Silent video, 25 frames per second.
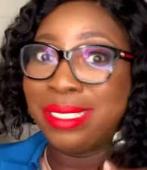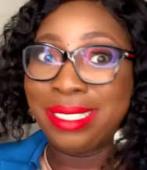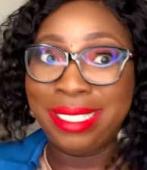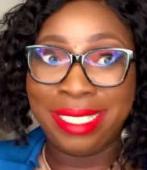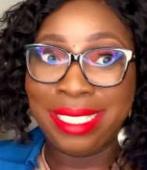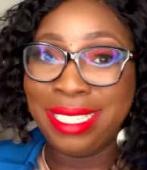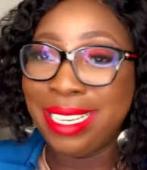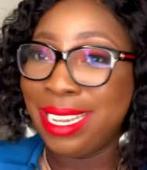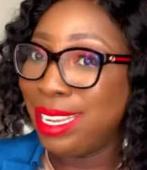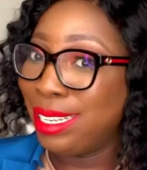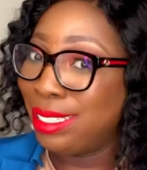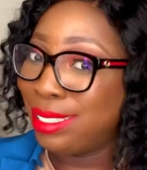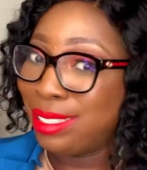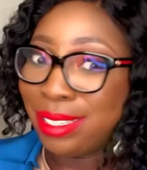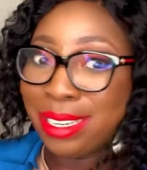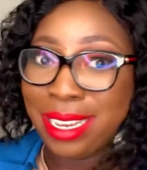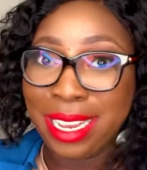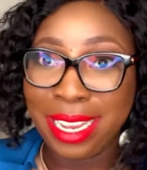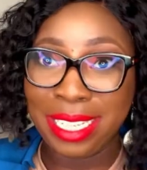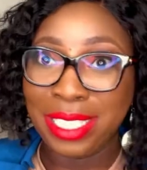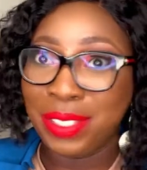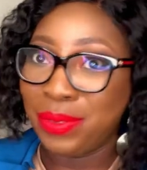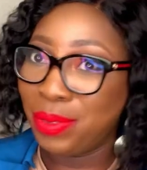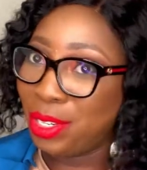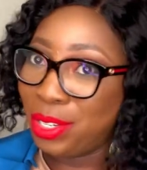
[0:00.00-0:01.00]
tea in
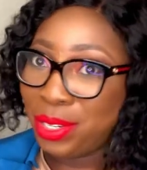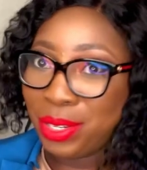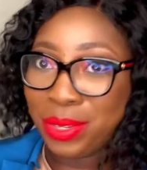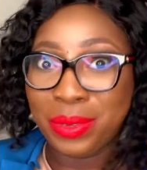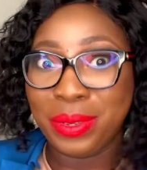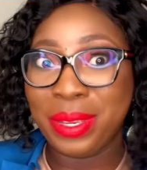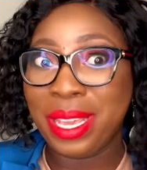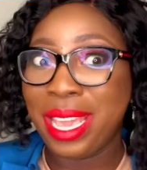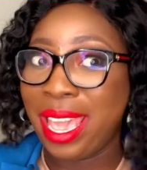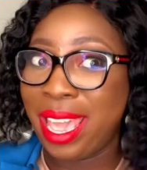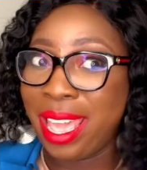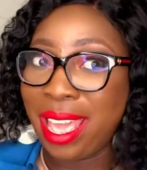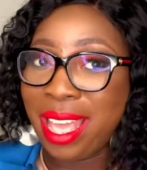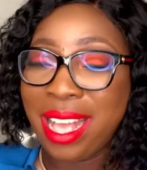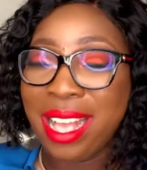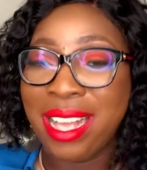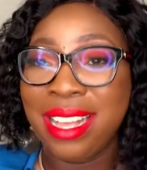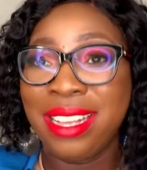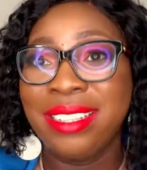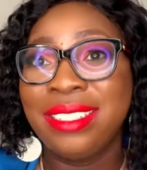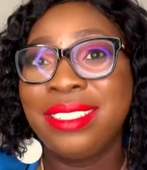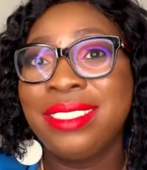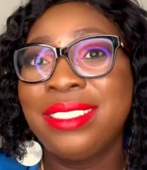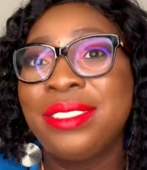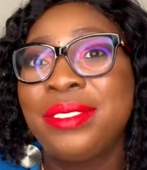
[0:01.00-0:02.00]
today's video yeah
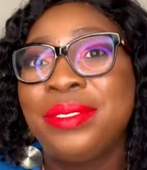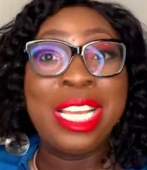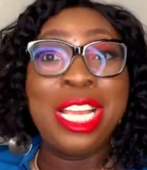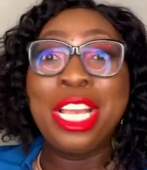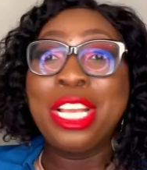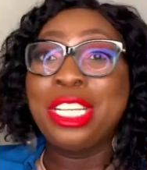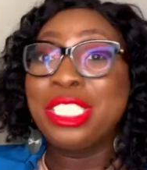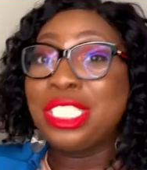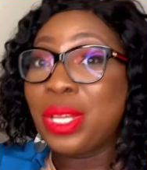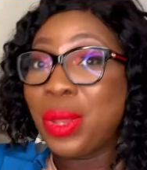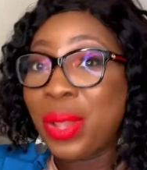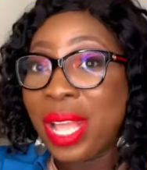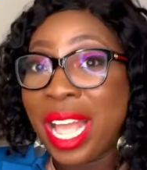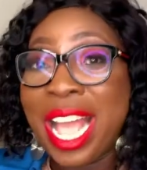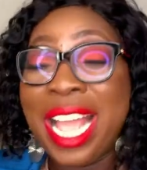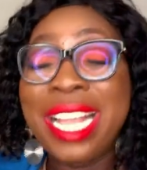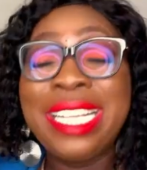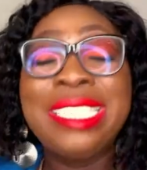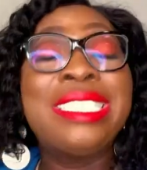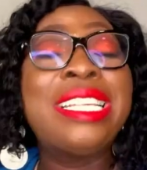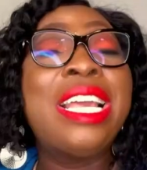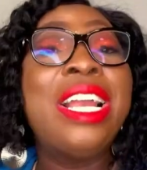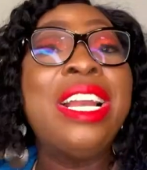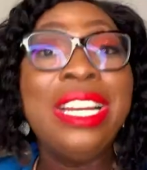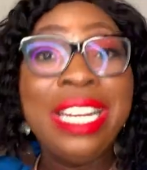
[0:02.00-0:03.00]
so
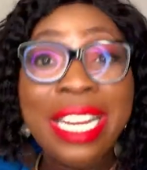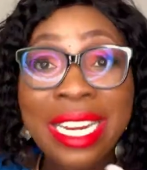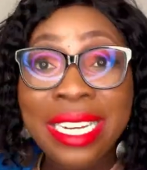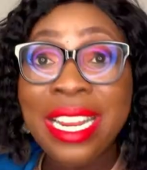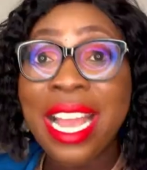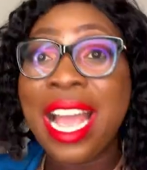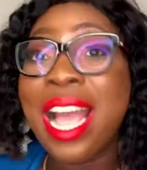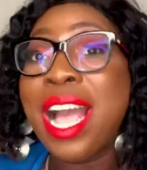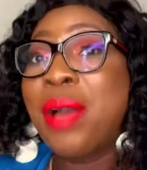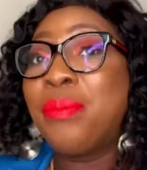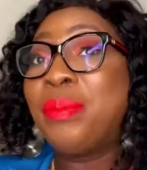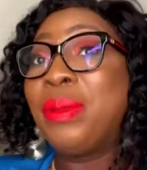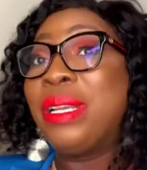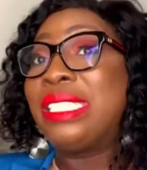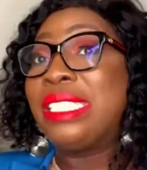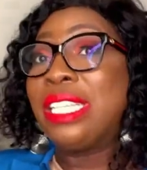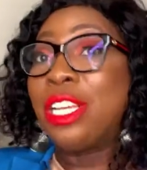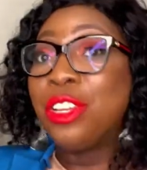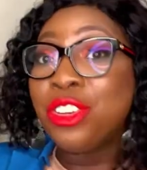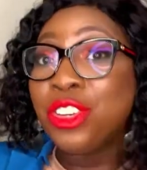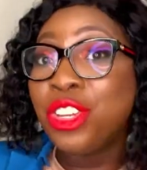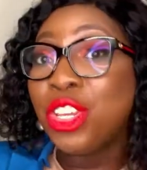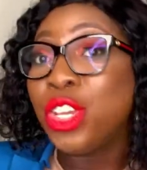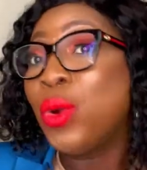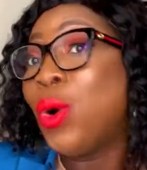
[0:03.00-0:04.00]
guys, Earn App is
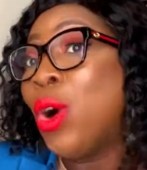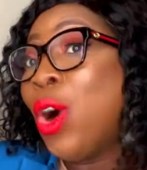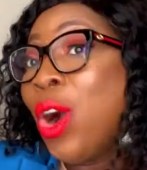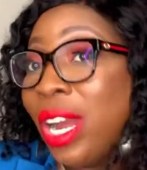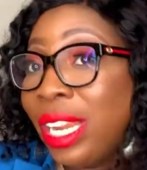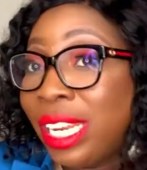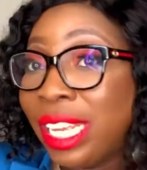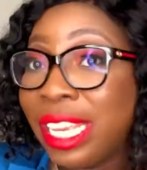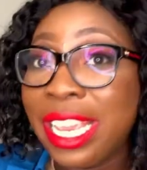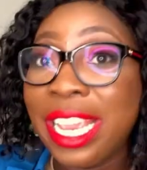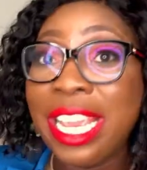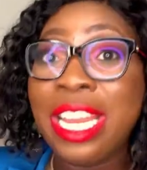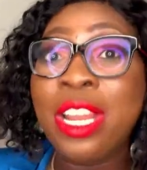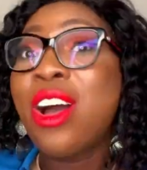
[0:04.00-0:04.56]
a new HoneyGain